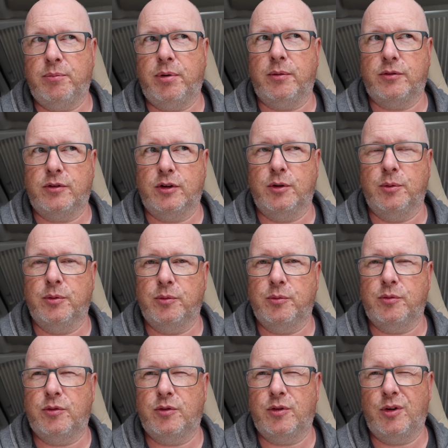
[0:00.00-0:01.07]
but two,
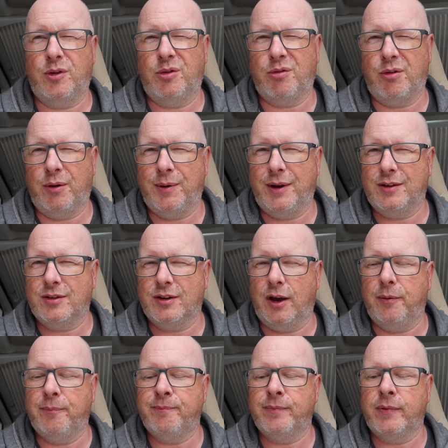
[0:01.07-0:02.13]
3 weeks
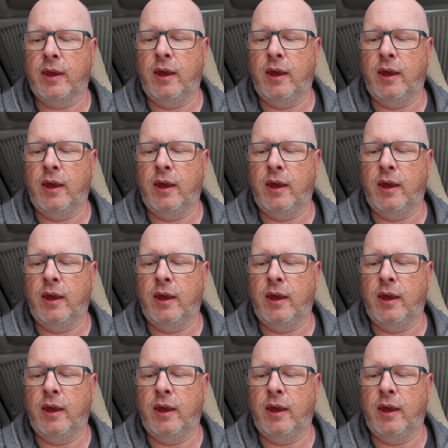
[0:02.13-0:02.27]
ago.